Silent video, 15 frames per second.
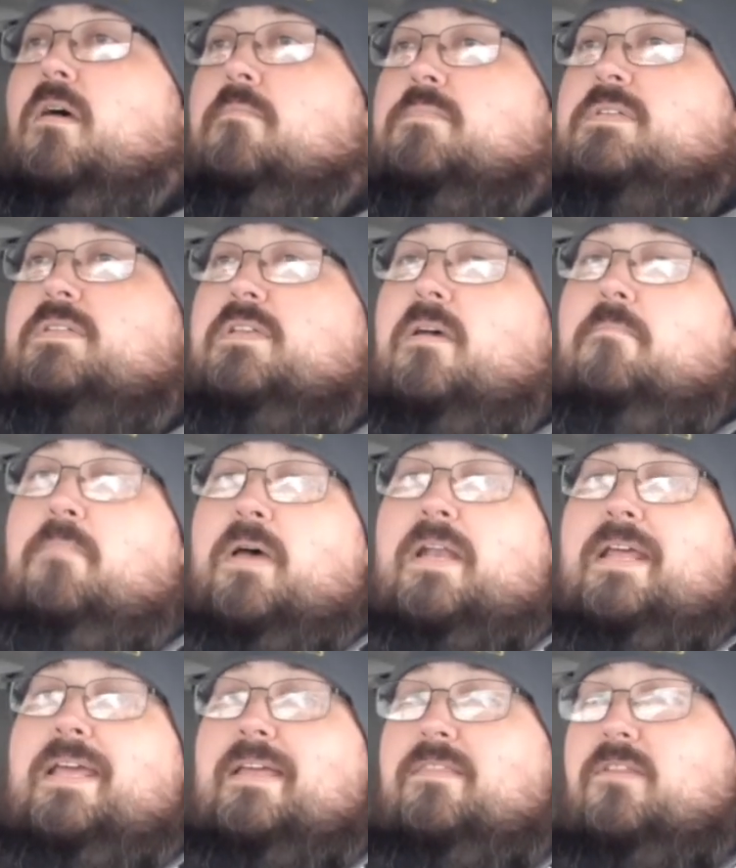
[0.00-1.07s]

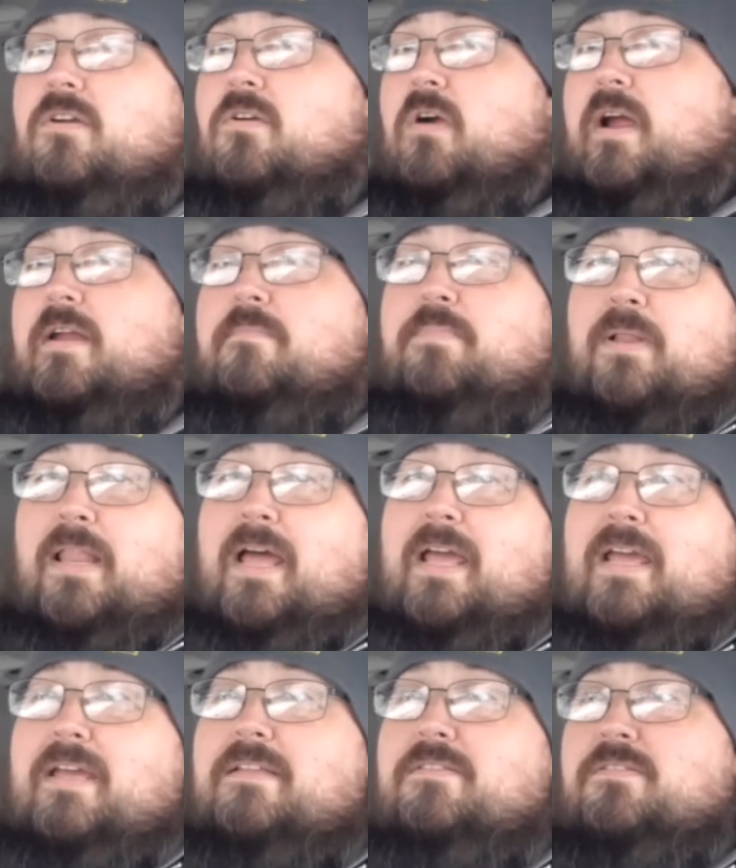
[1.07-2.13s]
Somebody in the Great
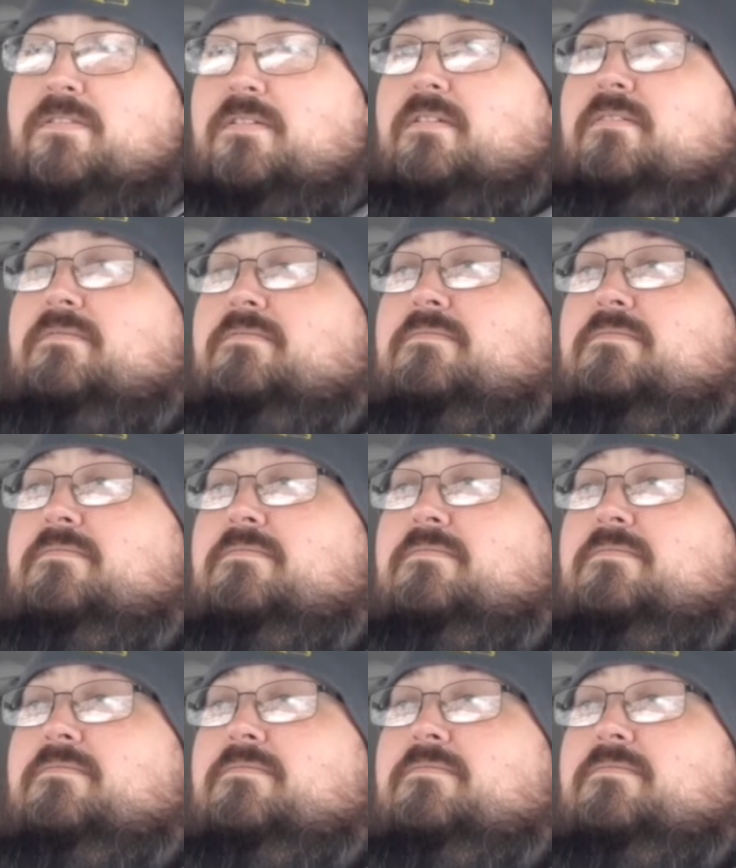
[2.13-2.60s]
Plains